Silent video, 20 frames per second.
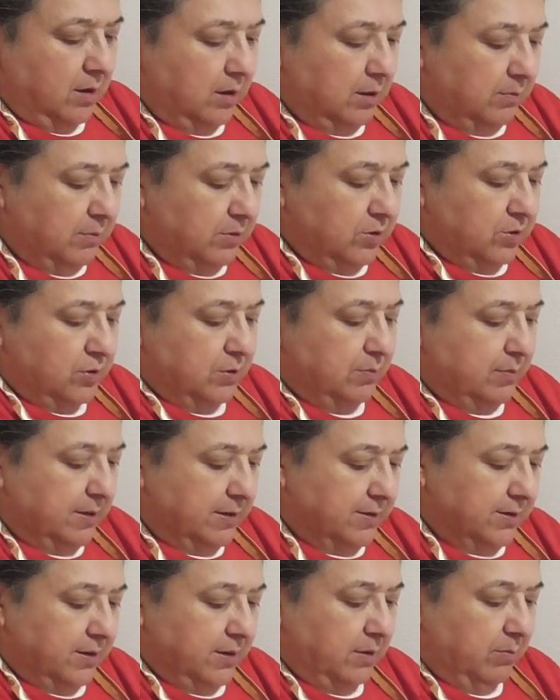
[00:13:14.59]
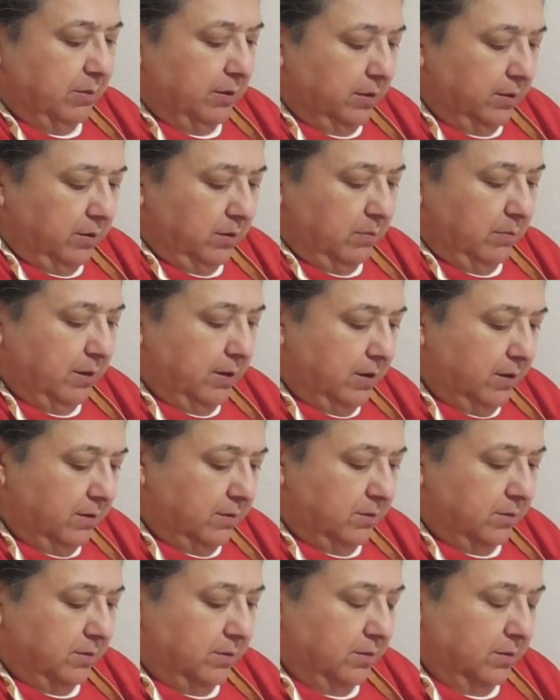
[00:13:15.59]
Let me just mix it up a little
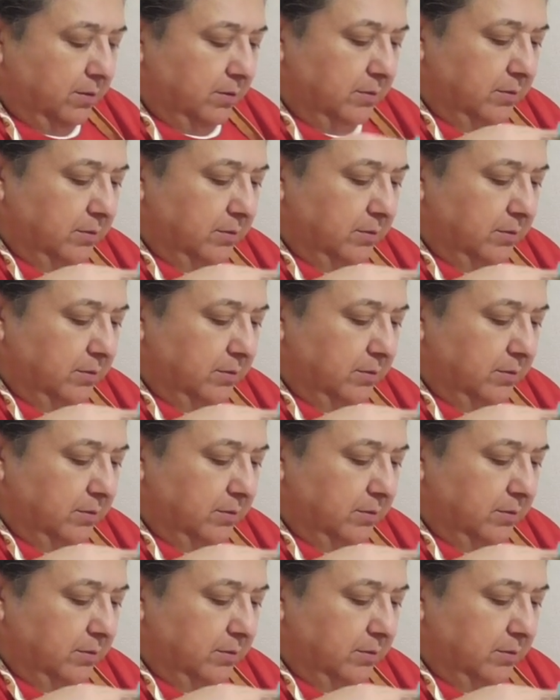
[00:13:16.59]
bit.